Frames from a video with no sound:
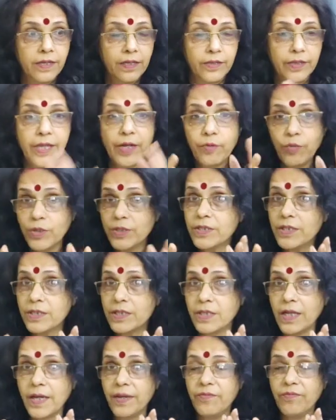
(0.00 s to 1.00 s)
there was a
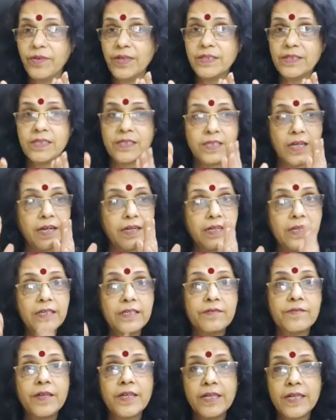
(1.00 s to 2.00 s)
time when
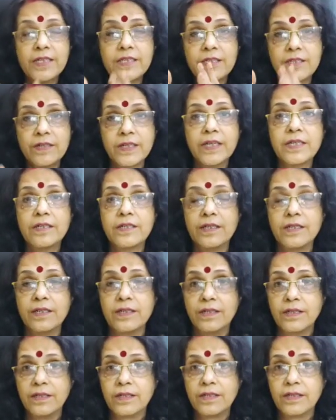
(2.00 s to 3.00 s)
studies were
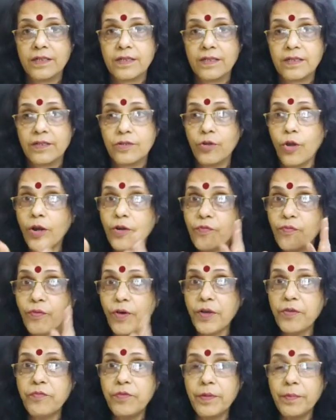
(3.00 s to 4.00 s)
restricted, not
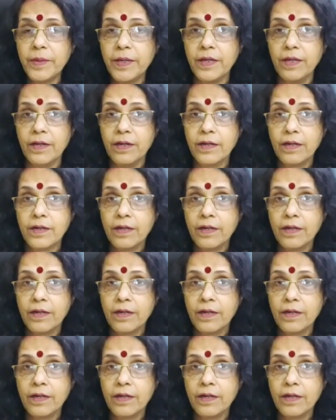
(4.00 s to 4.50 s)
for women.